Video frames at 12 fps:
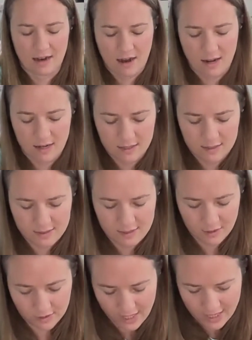God
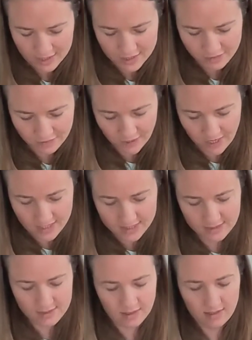still cares for
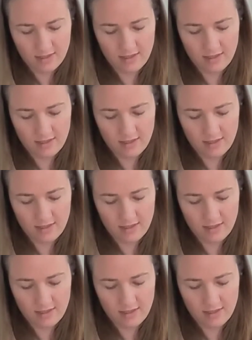us.